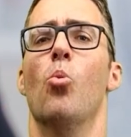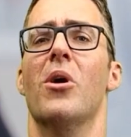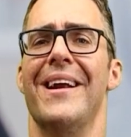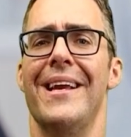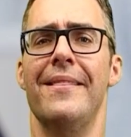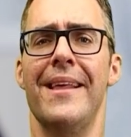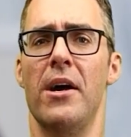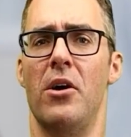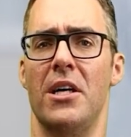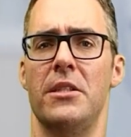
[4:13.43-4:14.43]
were in
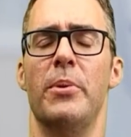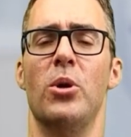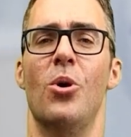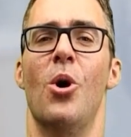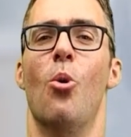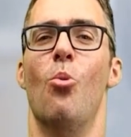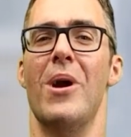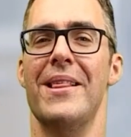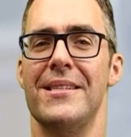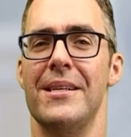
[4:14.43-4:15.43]
that hospital
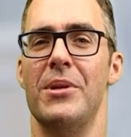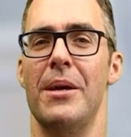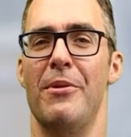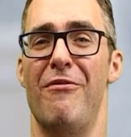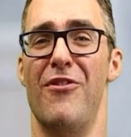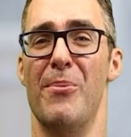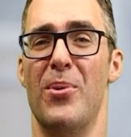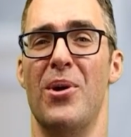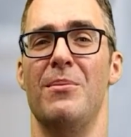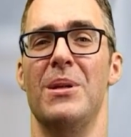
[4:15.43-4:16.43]
with some type of
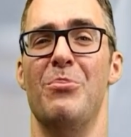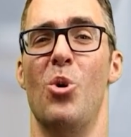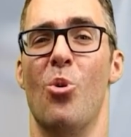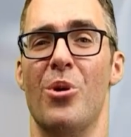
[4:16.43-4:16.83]
foot problem